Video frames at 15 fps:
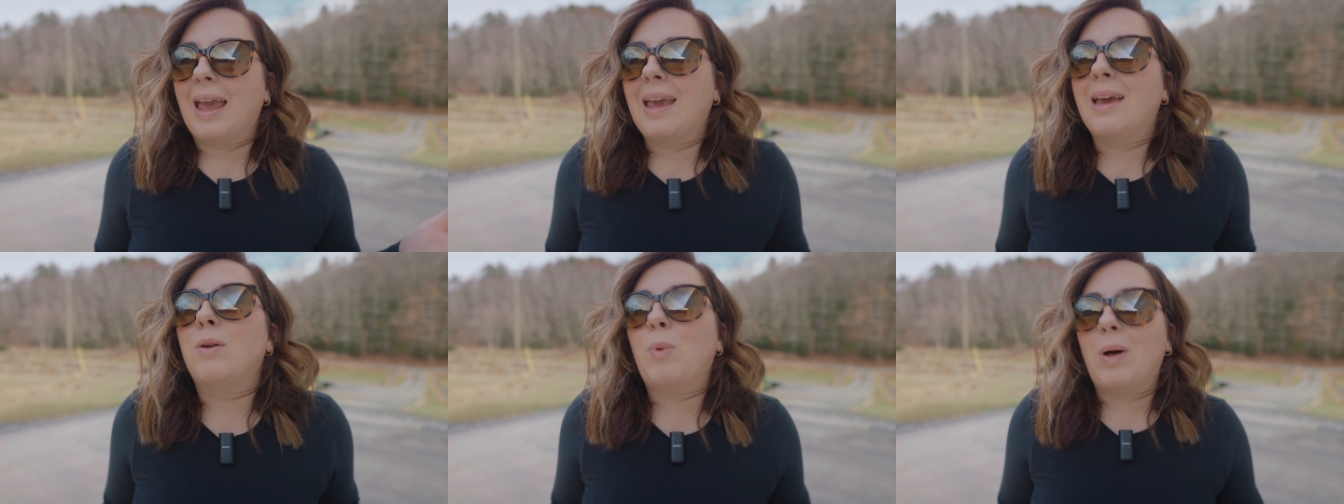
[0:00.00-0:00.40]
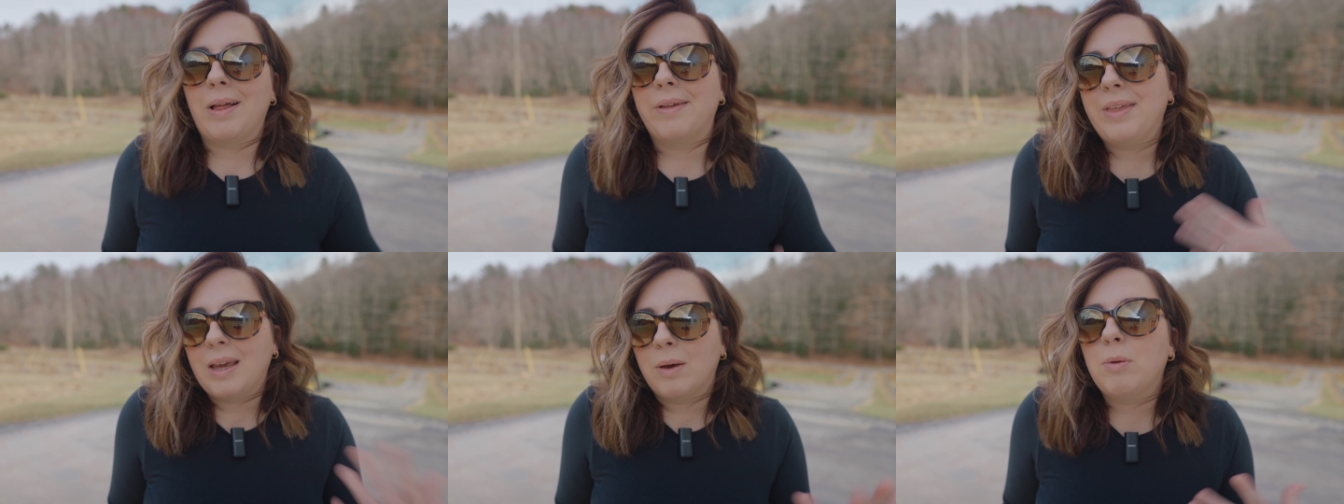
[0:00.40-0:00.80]
And while
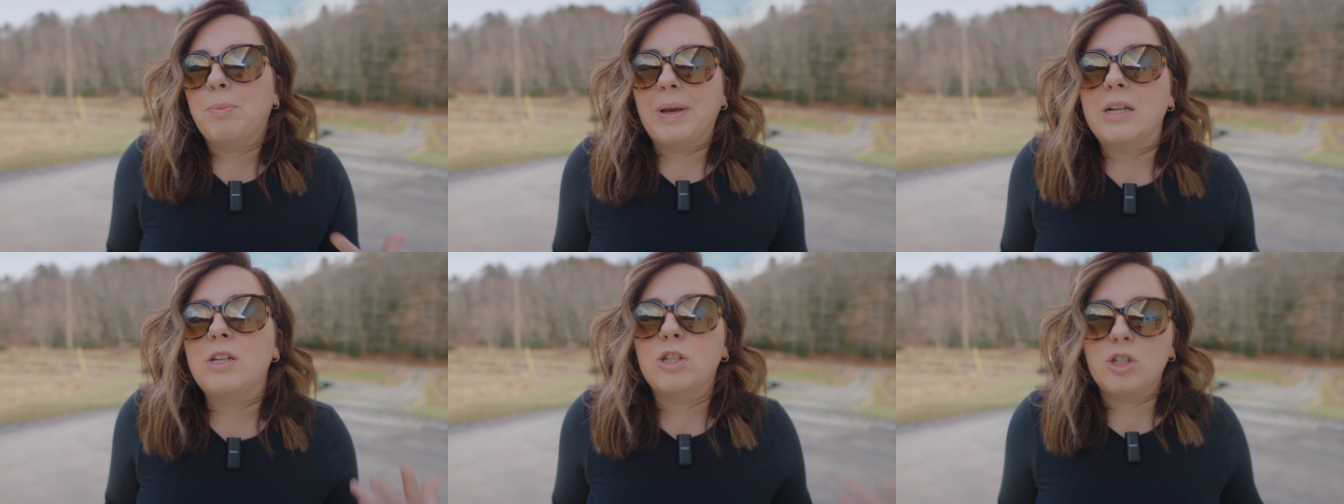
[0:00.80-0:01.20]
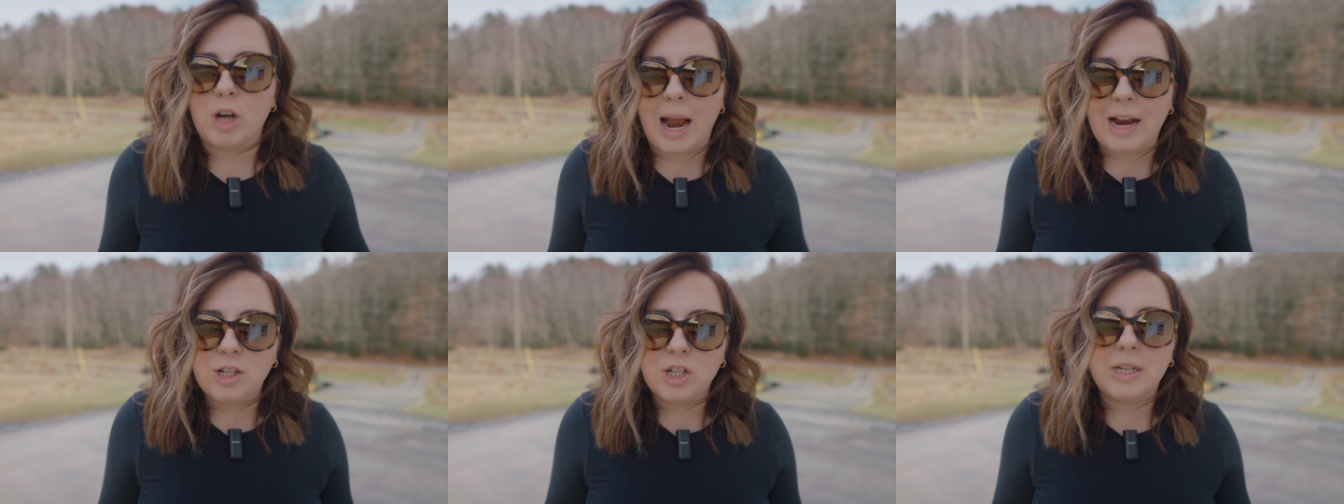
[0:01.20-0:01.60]
I think it would be a
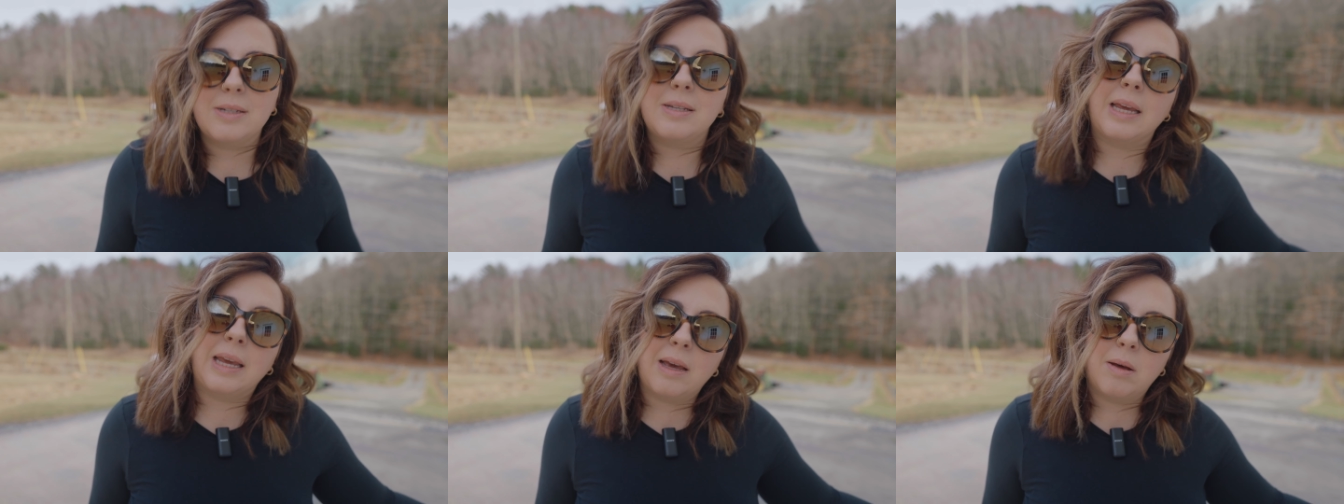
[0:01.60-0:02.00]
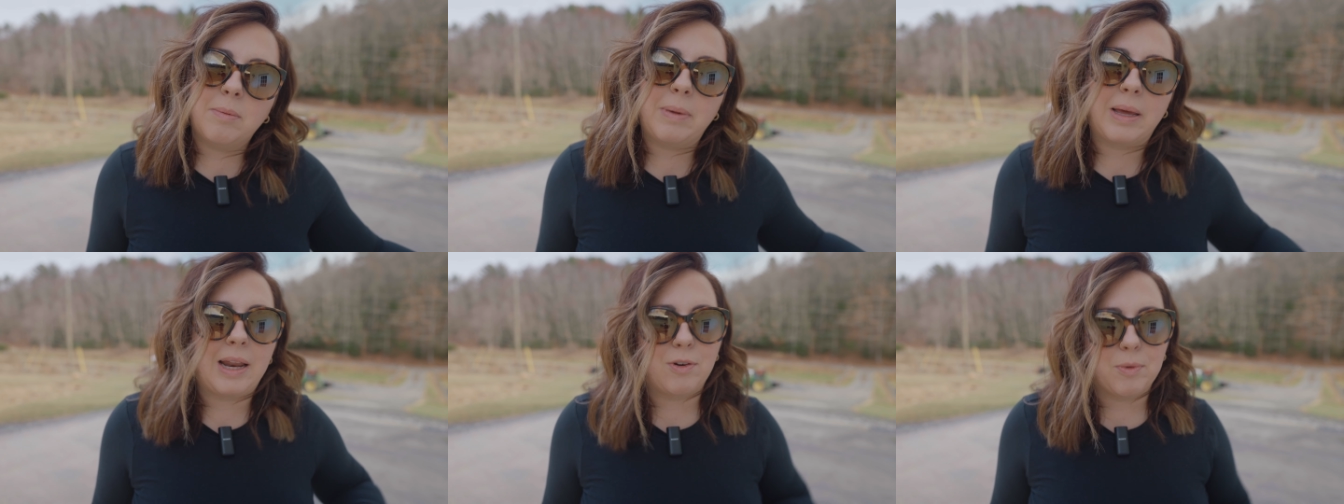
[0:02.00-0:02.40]
distraction to him
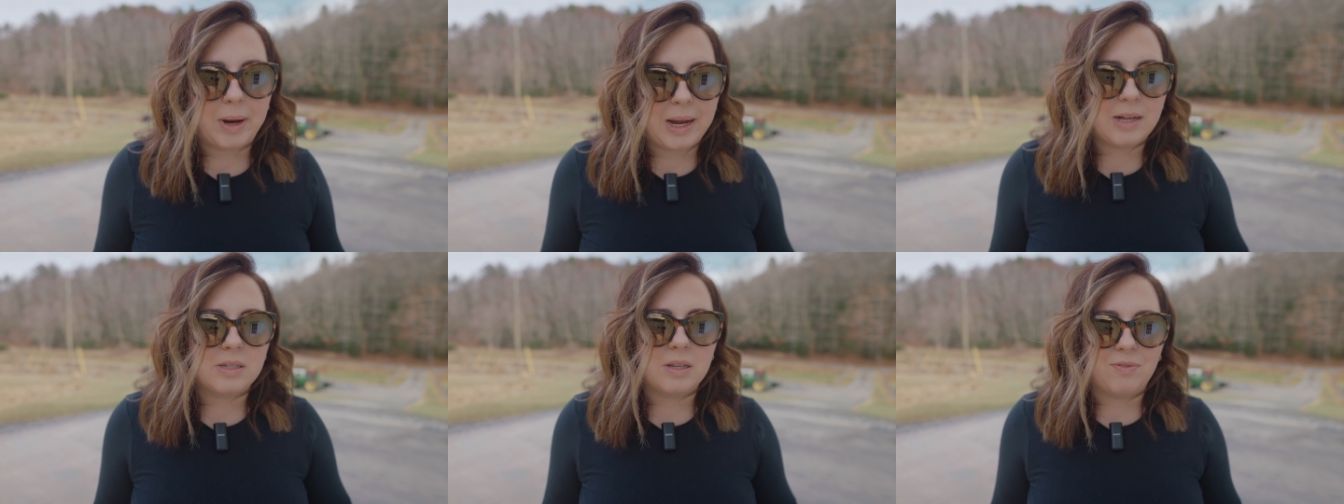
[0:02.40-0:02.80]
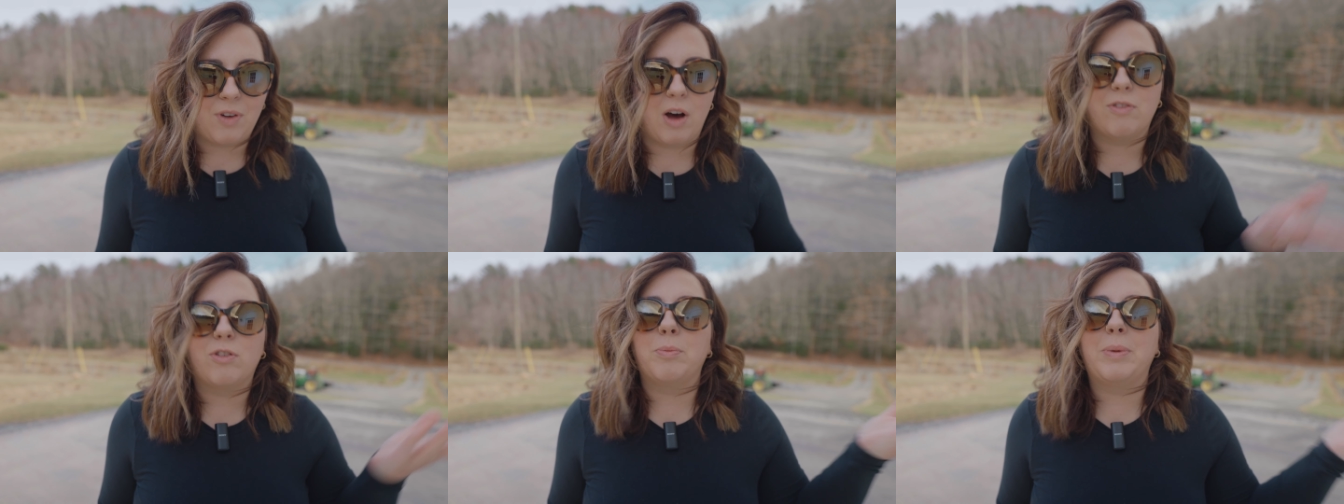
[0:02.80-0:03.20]
and everybody else
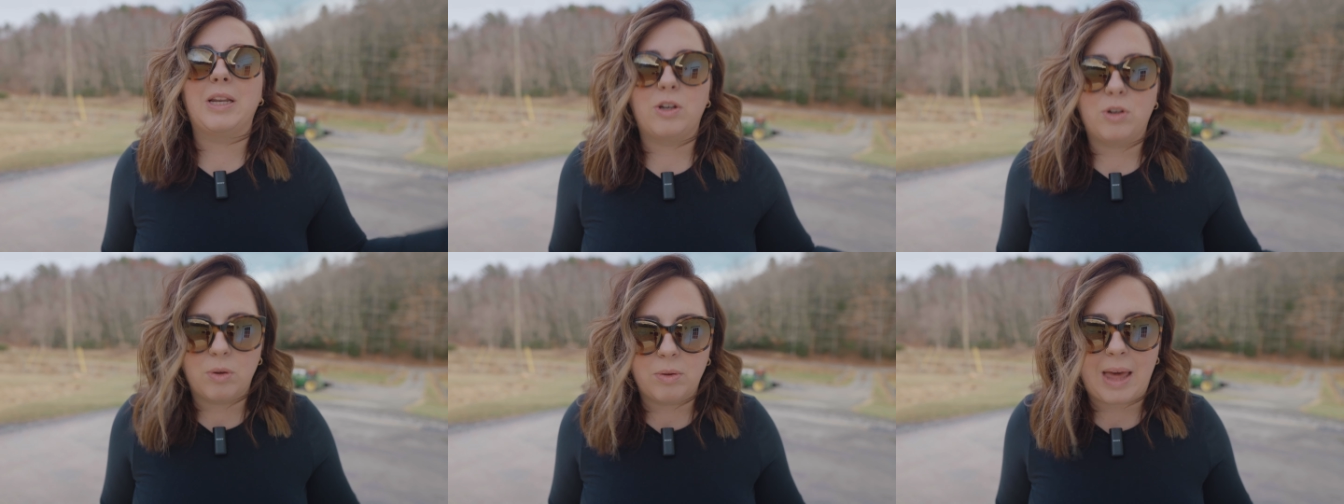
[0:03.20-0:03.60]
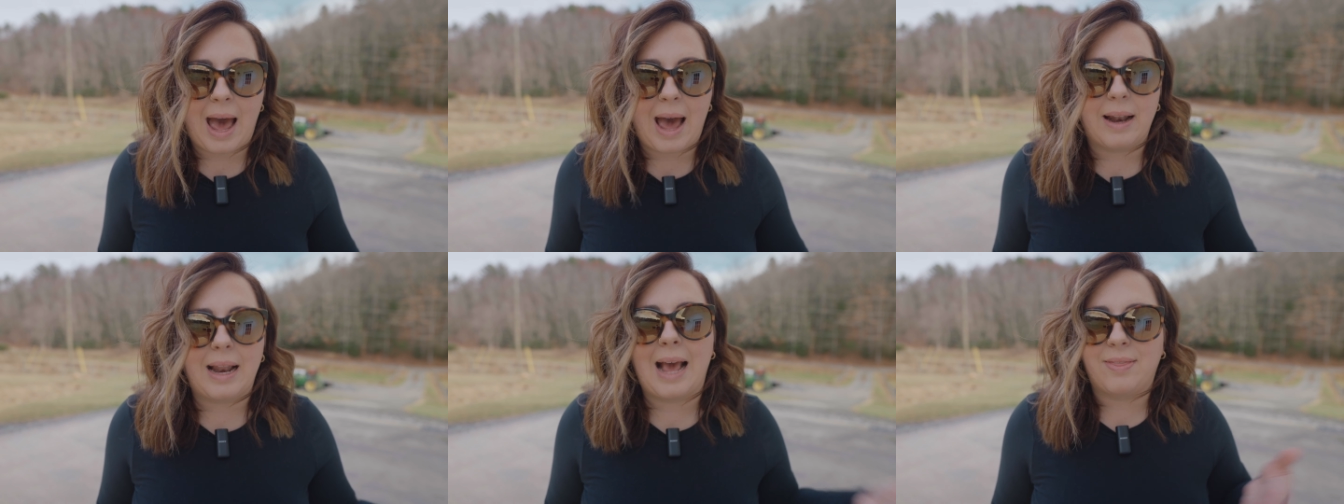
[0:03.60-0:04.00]
involved for me to do
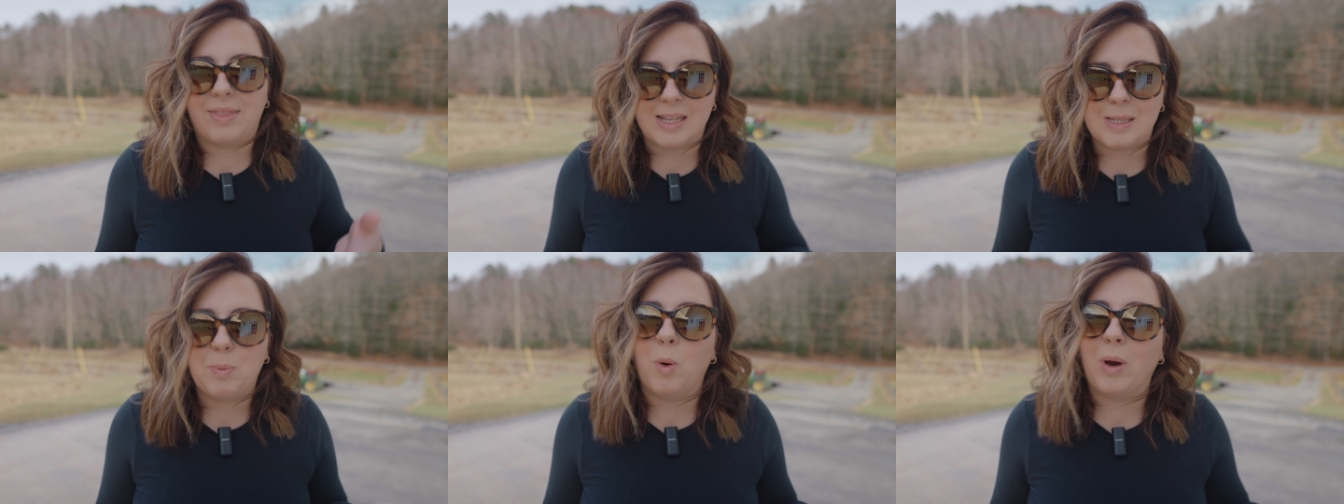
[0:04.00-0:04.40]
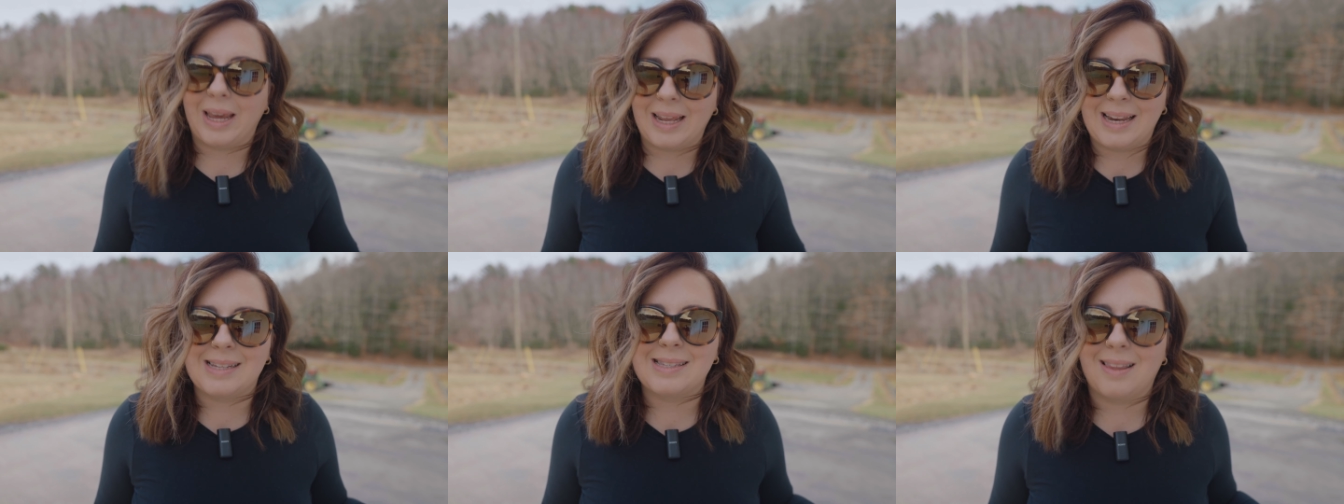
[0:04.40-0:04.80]
that at this point
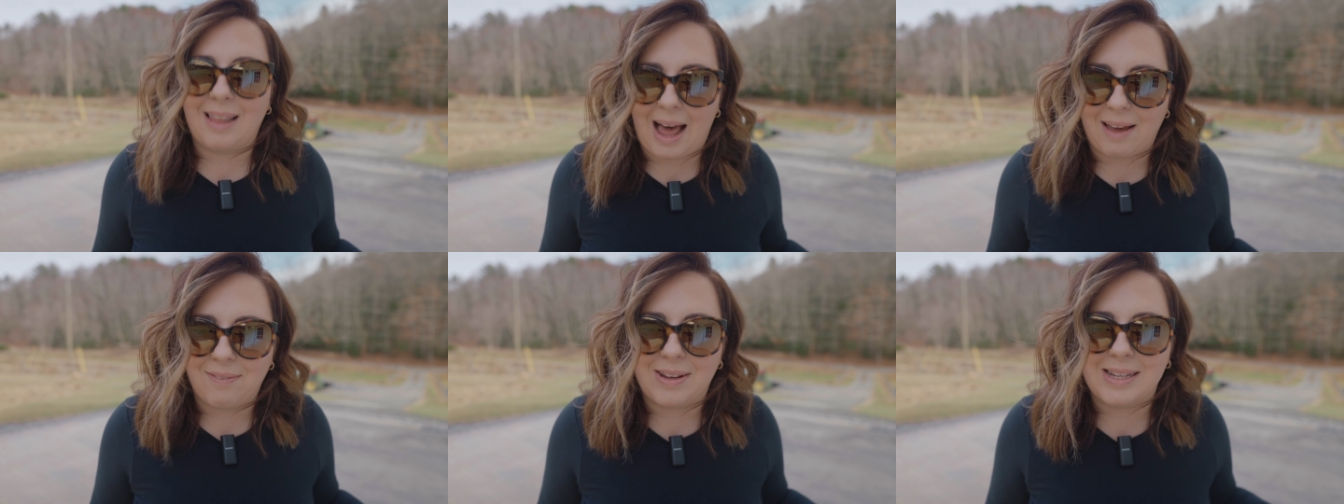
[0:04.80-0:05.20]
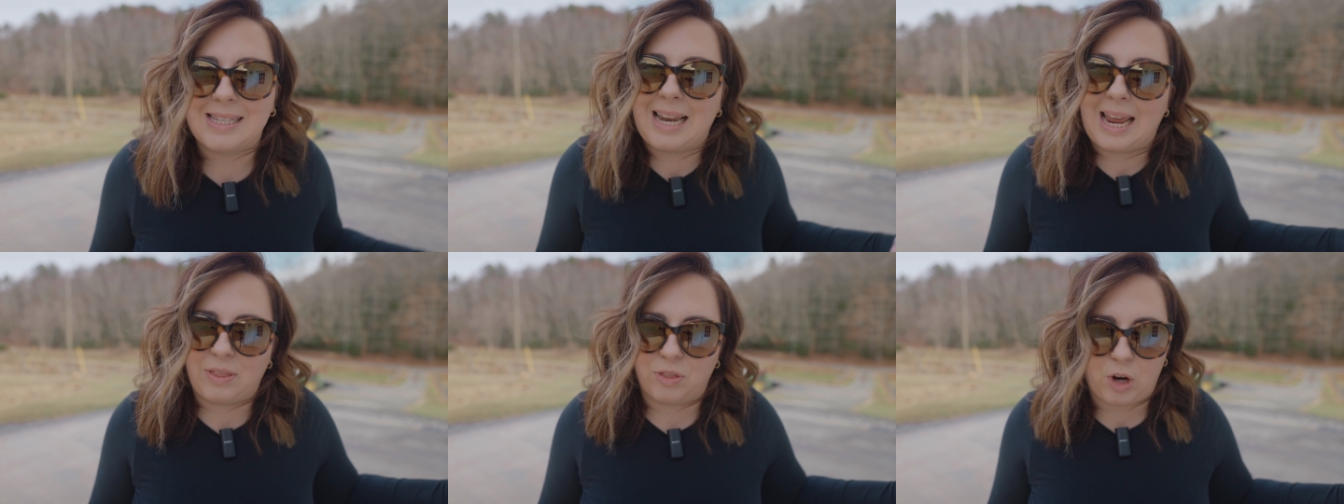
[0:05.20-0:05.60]
in his life, he's
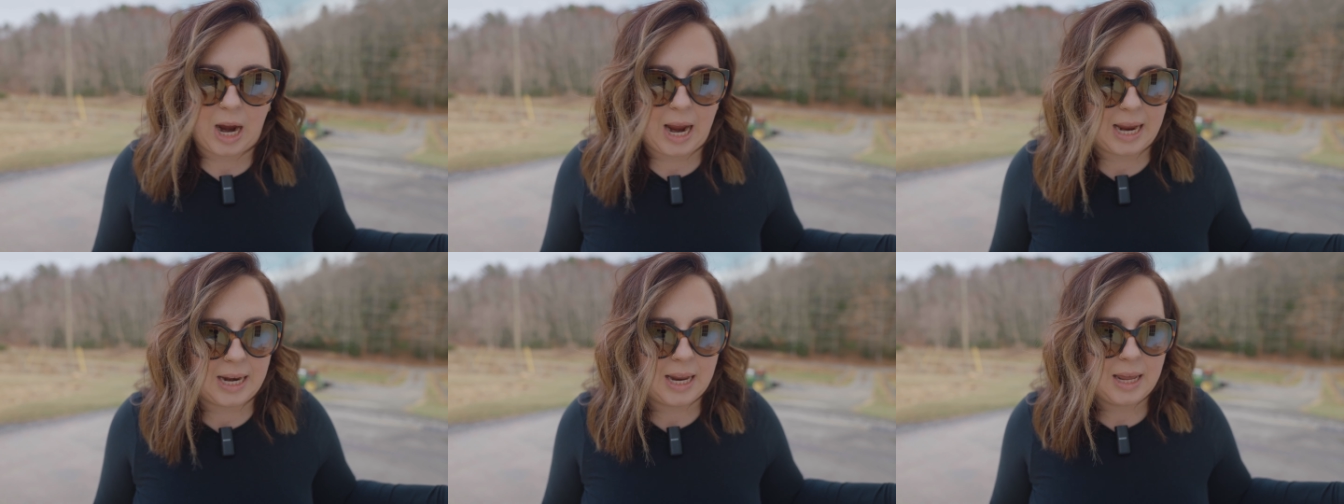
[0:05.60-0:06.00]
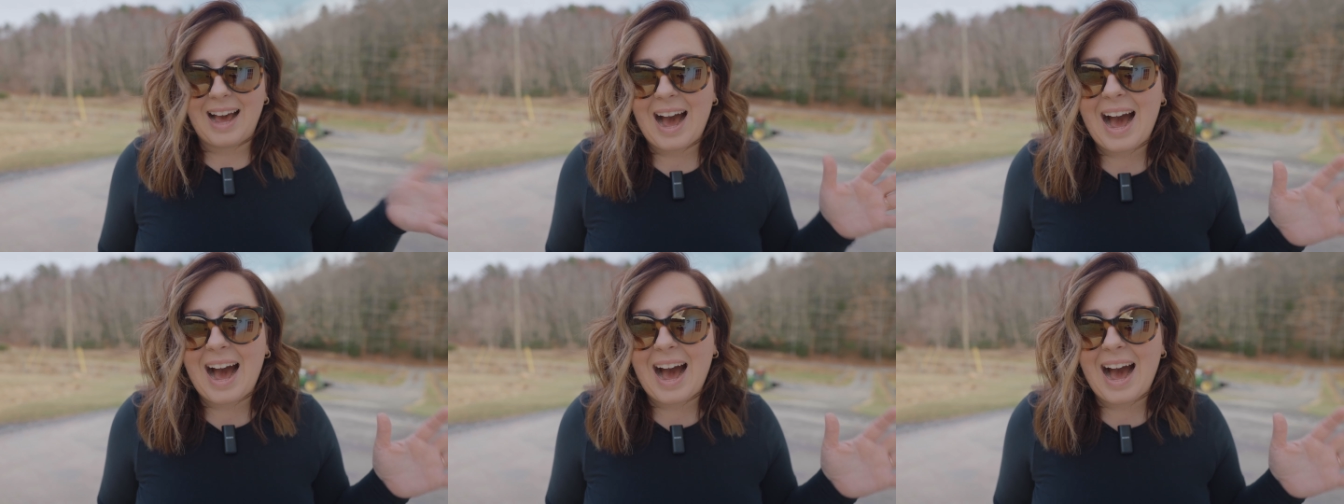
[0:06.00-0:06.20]
in eighth grade,